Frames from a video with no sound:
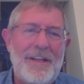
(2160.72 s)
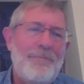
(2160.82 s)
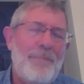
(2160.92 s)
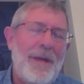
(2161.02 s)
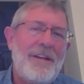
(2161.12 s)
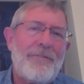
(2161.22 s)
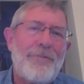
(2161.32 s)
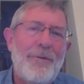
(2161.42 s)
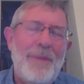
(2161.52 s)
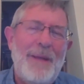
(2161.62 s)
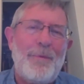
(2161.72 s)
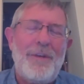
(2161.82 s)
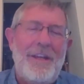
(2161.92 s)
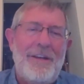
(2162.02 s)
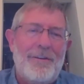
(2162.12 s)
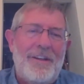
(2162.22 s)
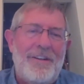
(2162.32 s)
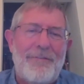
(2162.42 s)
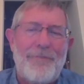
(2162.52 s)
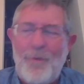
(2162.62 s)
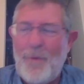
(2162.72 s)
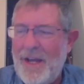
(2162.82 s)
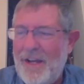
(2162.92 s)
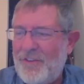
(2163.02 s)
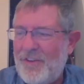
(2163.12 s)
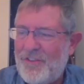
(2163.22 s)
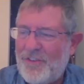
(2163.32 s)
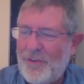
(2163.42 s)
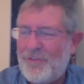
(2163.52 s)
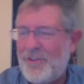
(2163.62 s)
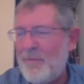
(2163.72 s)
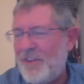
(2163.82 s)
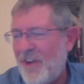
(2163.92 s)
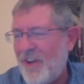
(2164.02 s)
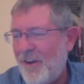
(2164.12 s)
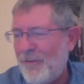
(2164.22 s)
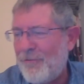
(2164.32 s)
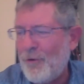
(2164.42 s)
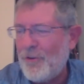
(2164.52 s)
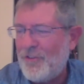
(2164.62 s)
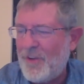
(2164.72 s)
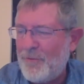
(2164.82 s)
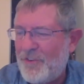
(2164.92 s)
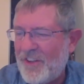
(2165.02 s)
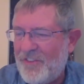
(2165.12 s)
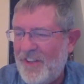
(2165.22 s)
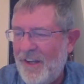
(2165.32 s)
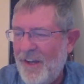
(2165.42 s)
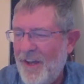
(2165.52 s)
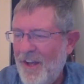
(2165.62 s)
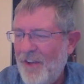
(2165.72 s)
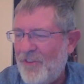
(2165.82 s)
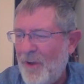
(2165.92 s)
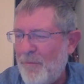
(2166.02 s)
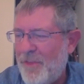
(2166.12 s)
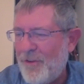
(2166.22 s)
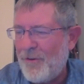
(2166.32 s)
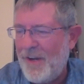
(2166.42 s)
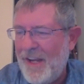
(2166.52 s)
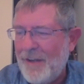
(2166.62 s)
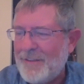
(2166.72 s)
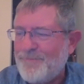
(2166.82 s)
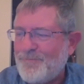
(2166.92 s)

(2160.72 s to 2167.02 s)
and different people yield in different ways. And so some it's 100-fold, some 60, some 30.